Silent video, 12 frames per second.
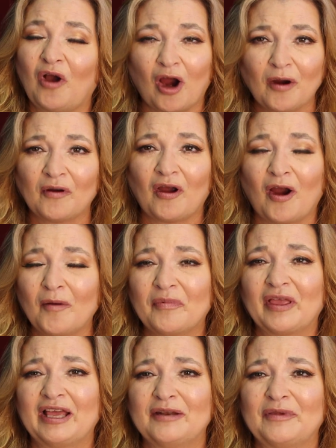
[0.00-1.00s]
our
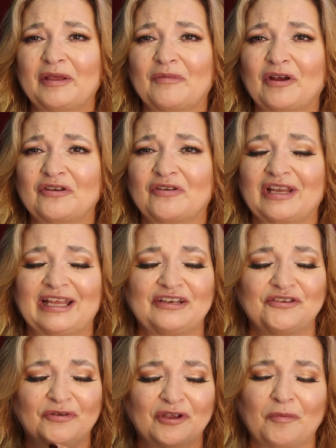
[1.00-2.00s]
planet being Mercury,
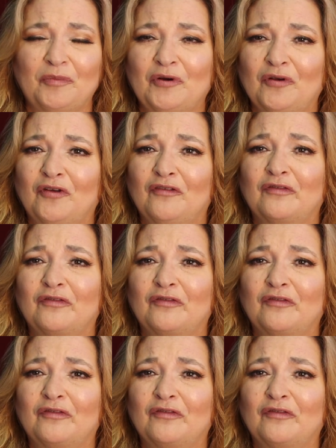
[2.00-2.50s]
and doing a pull